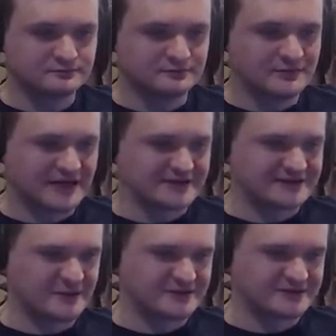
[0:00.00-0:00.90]
As
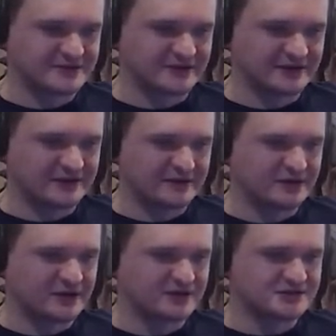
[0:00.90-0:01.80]
I'm almost gonna die.
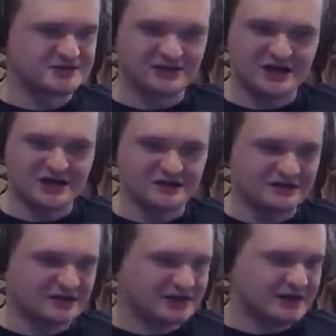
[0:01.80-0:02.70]
But yeah, just a lot of...
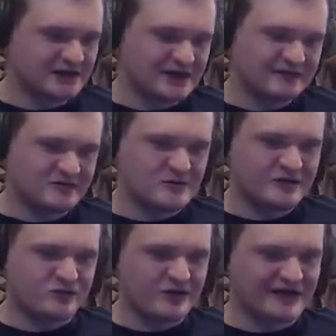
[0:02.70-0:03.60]
You're gonna have to be ready
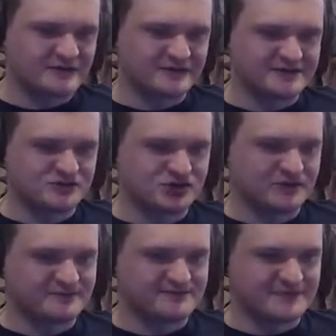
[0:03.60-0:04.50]
to react with some
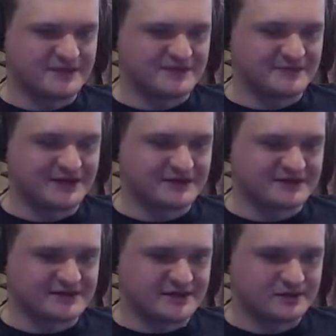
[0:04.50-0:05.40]
jumps, maybe some kicks
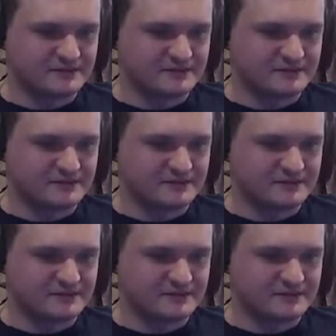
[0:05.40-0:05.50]
in there.